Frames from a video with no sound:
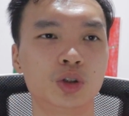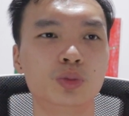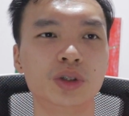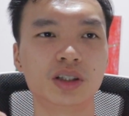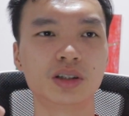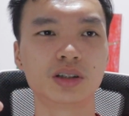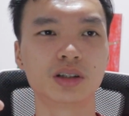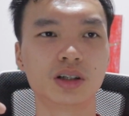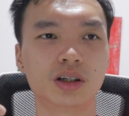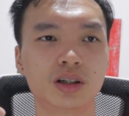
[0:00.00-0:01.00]
to
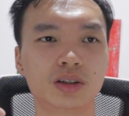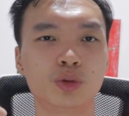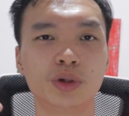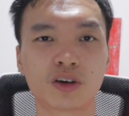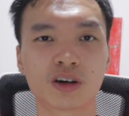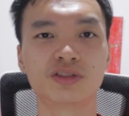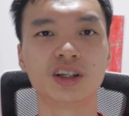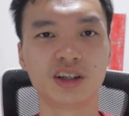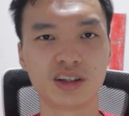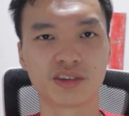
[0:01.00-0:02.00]
be
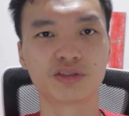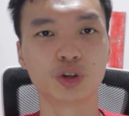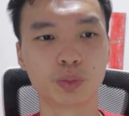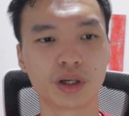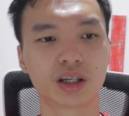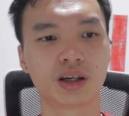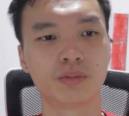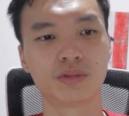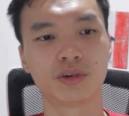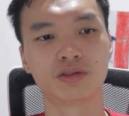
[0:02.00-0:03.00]
confident enough to pick
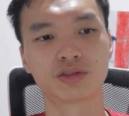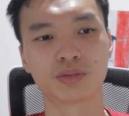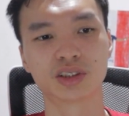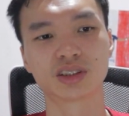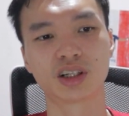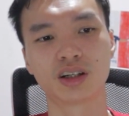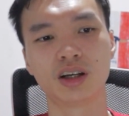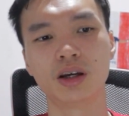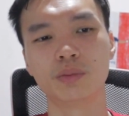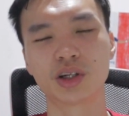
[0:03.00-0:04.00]
him from the start,
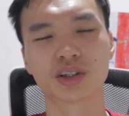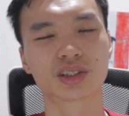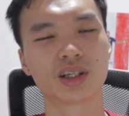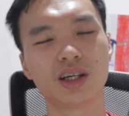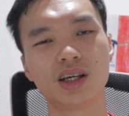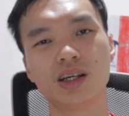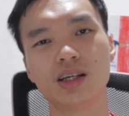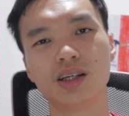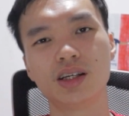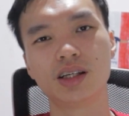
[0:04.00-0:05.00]
because
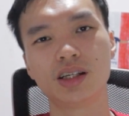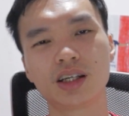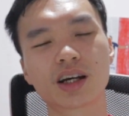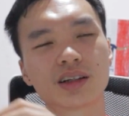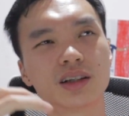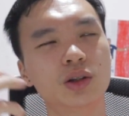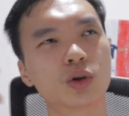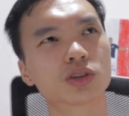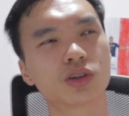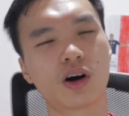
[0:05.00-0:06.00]
he kind of
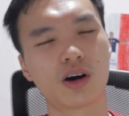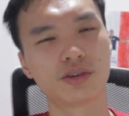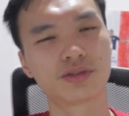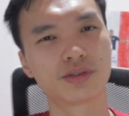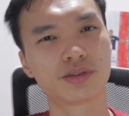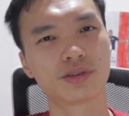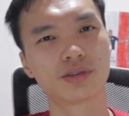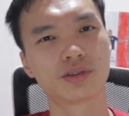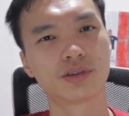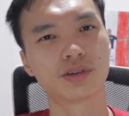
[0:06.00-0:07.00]
looks off
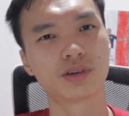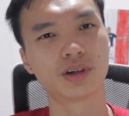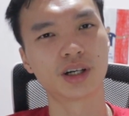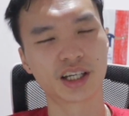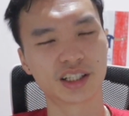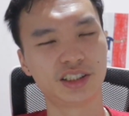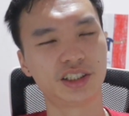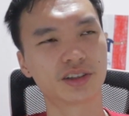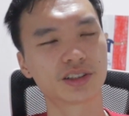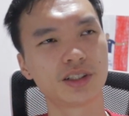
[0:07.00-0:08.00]
against
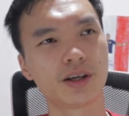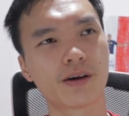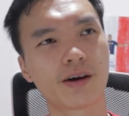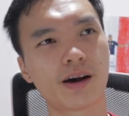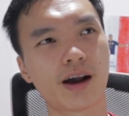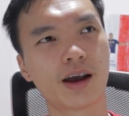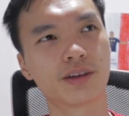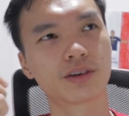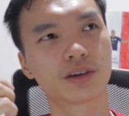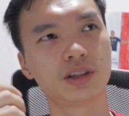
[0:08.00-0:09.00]
Chelsea. I
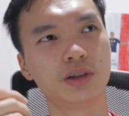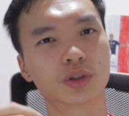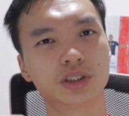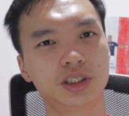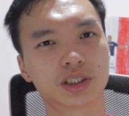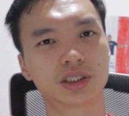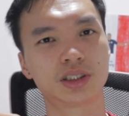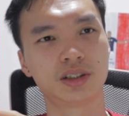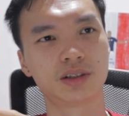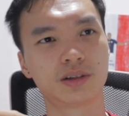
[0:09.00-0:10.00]
thought he was just
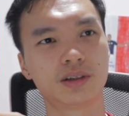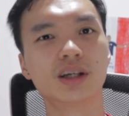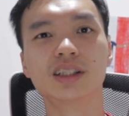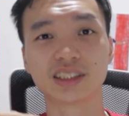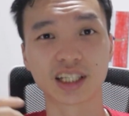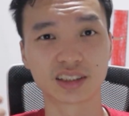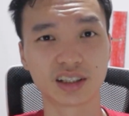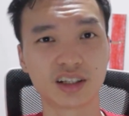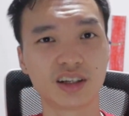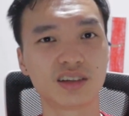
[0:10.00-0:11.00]
still
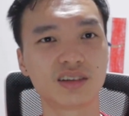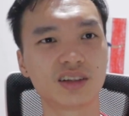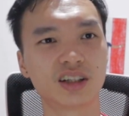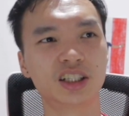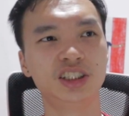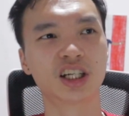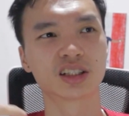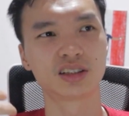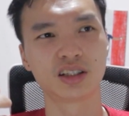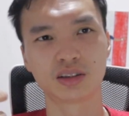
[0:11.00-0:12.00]
settling in,
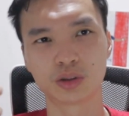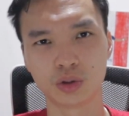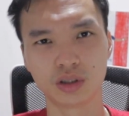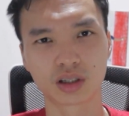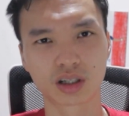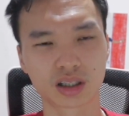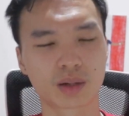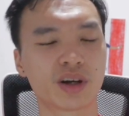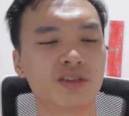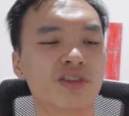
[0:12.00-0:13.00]
adjusting to the
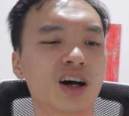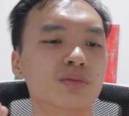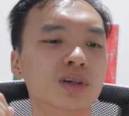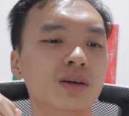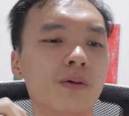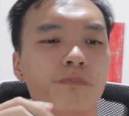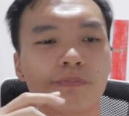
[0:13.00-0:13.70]
club environment.